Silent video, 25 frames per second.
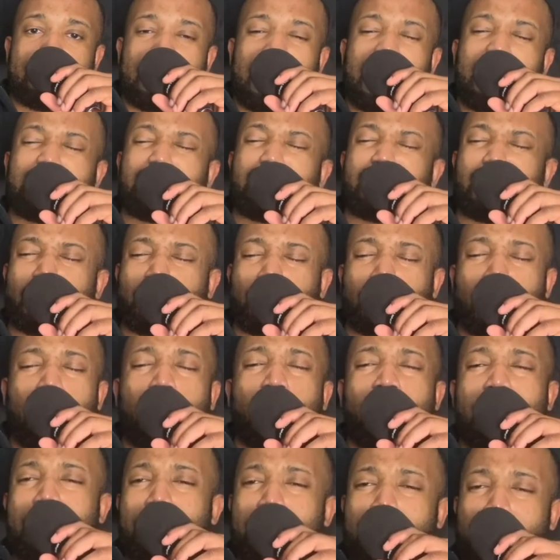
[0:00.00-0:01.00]
It's so
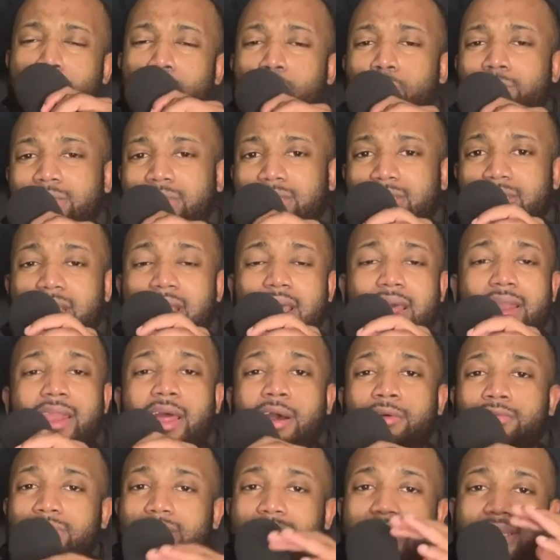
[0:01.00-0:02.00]
important.
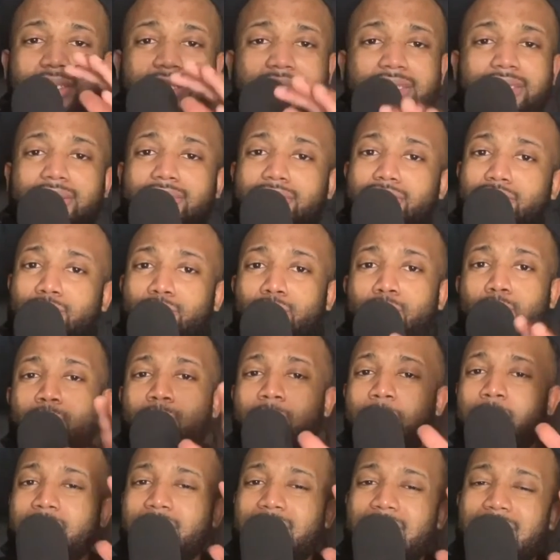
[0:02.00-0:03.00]
Now, this is a short
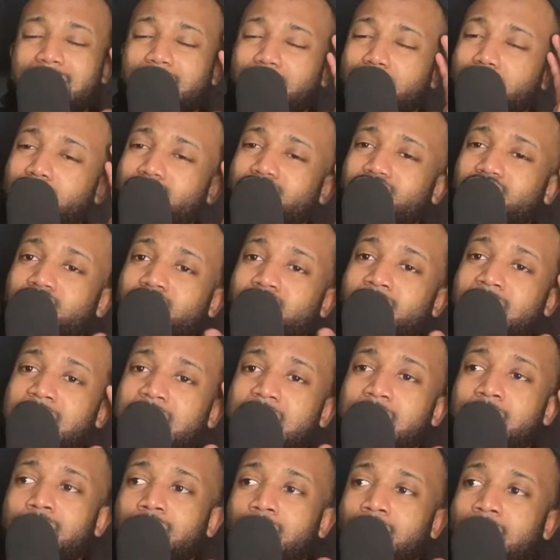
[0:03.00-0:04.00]
one, but I just
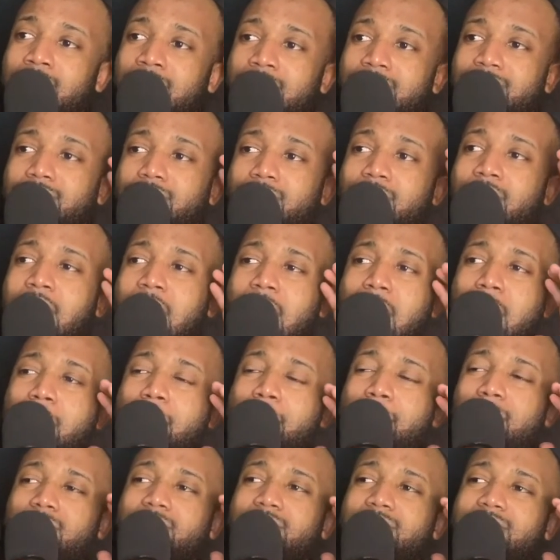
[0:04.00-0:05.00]
really wanted to
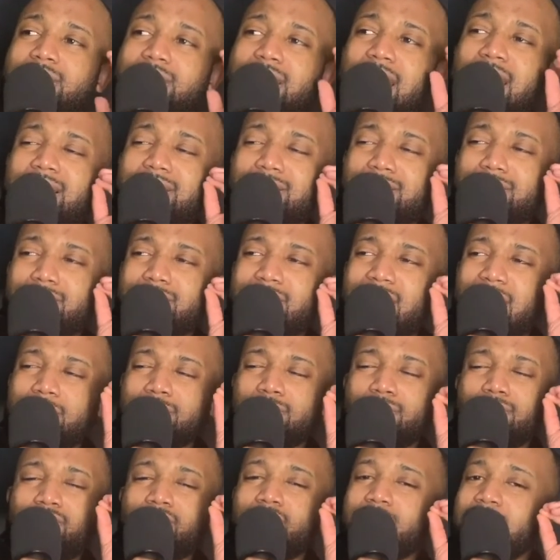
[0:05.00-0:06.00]
take some time
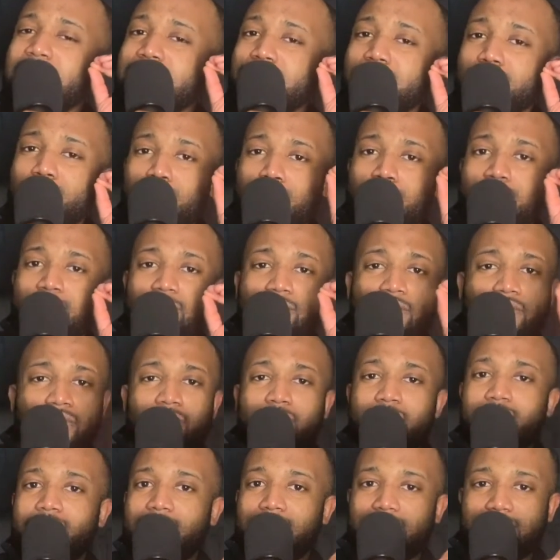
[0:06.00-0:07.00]
to really talk you
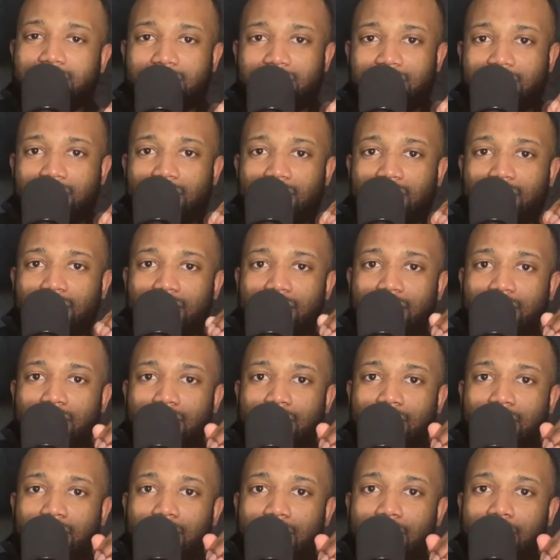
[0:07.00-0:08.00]
through this.
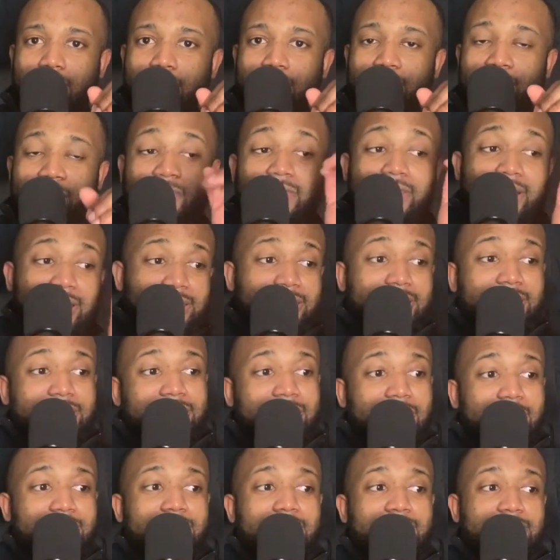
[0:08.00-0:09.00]
This
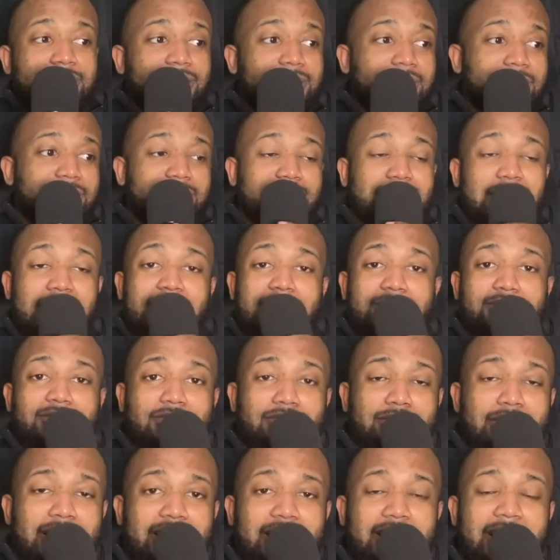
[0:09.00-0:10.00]
is a stage
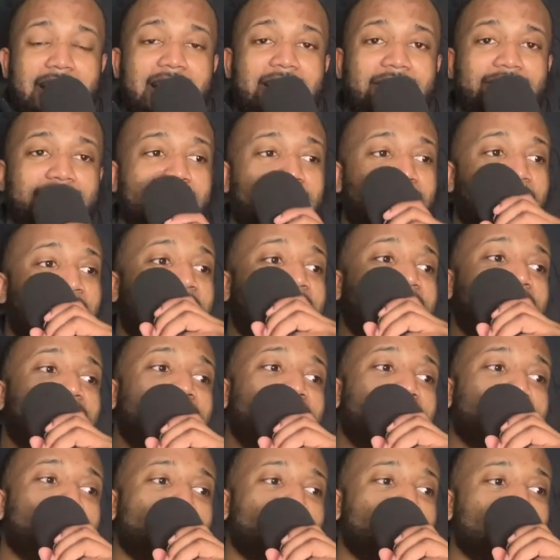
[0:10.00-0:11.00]
of my life
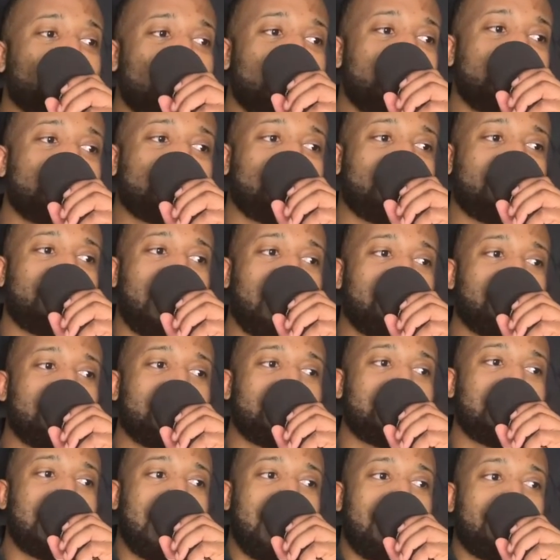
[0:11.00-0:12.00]
in this journey to
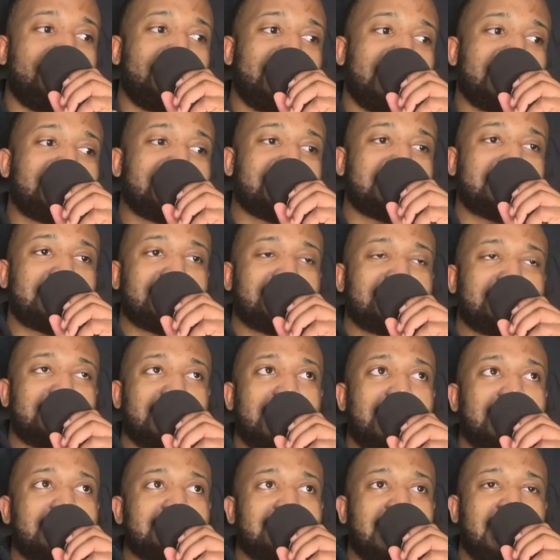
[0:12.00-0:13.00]
fatherhood. This is a
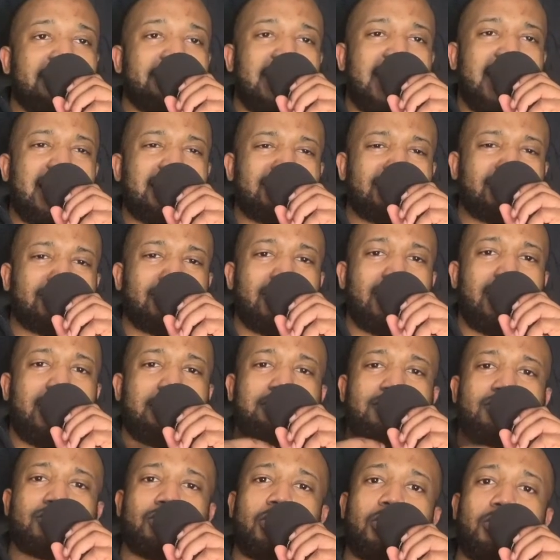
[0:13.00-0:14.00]
stage that I've had to
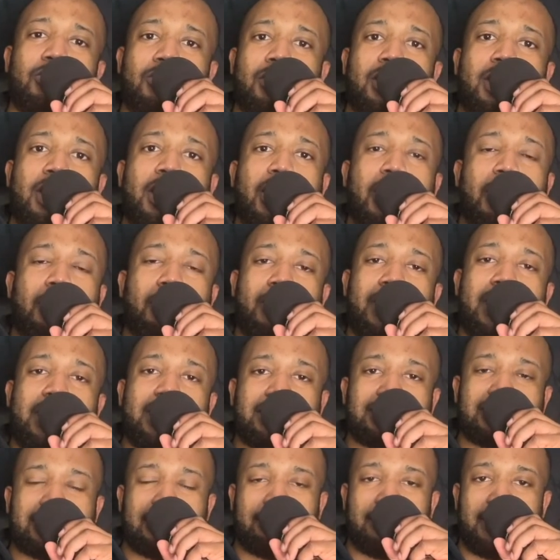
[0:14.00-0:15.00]
come to
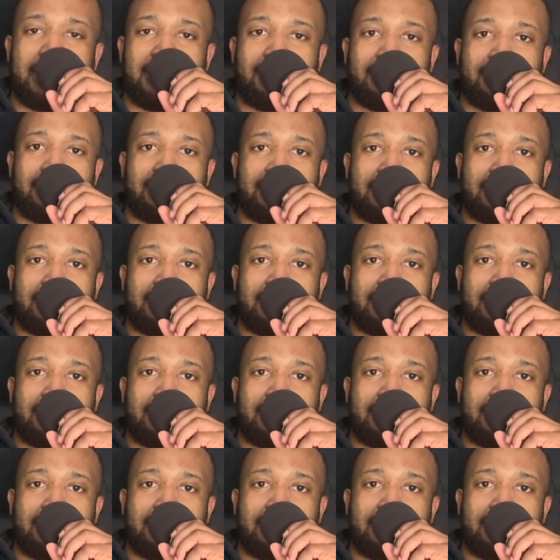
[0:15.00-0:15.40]
awareness about,